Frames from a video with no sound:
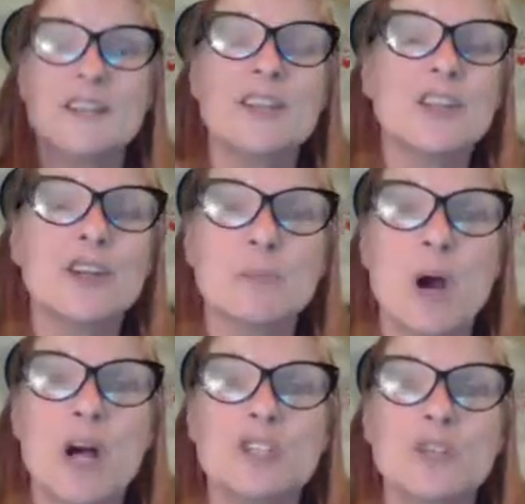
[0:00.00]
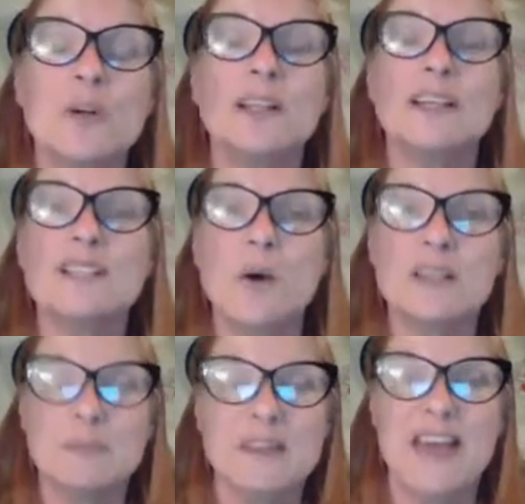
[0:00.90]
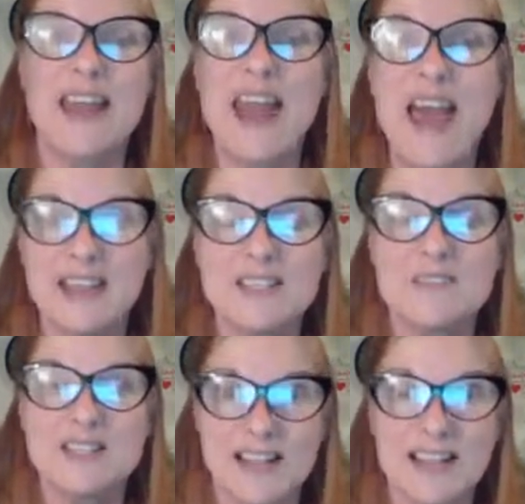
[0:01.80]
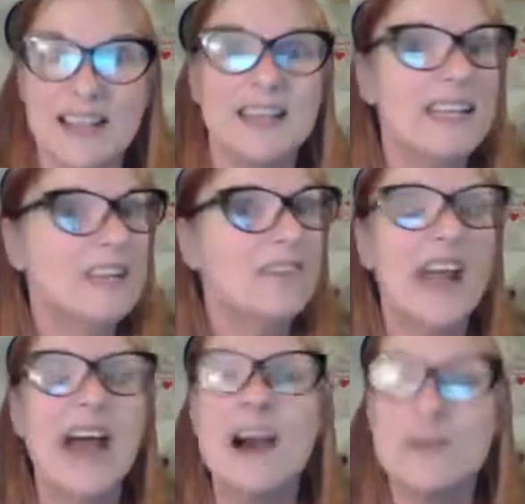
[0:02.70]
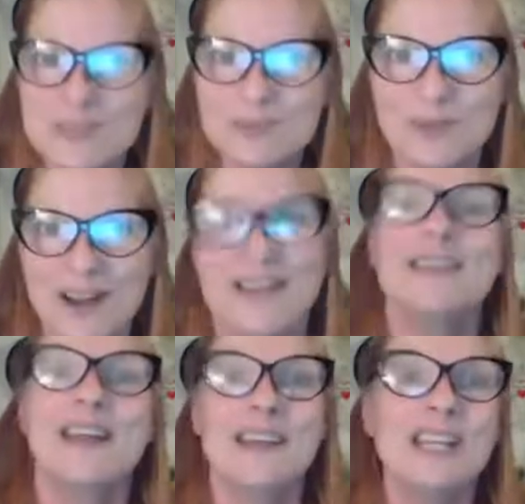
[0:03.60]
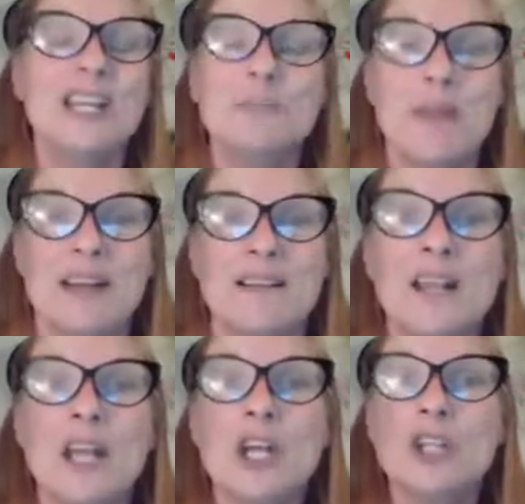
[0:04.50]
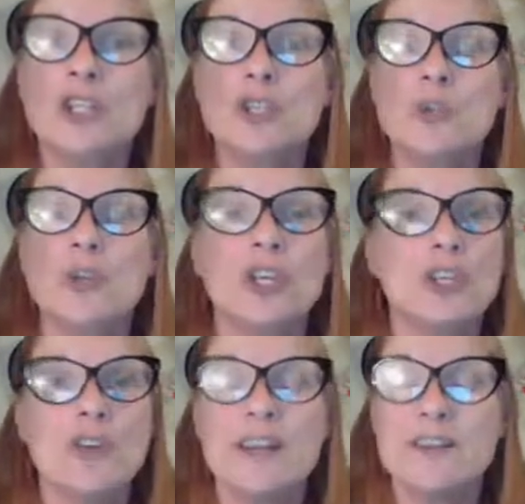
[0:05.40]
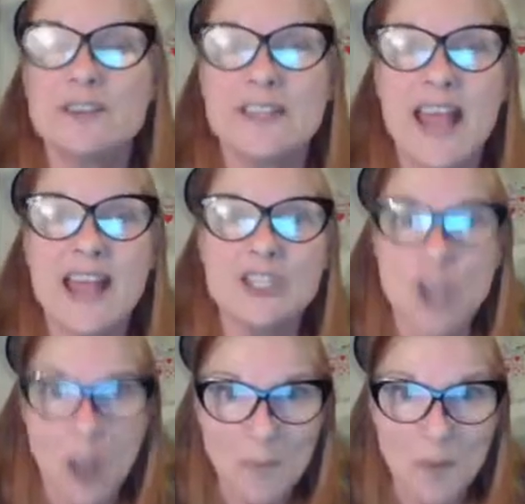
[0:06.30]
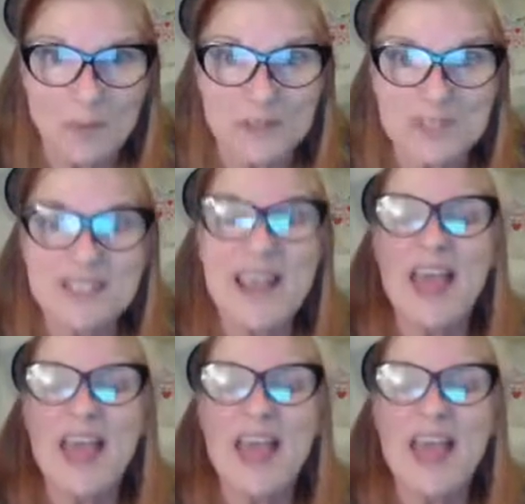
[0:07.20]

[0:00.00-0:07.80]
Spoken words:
The third module is going to be that active selling and even how to write an email to curators and shop owners.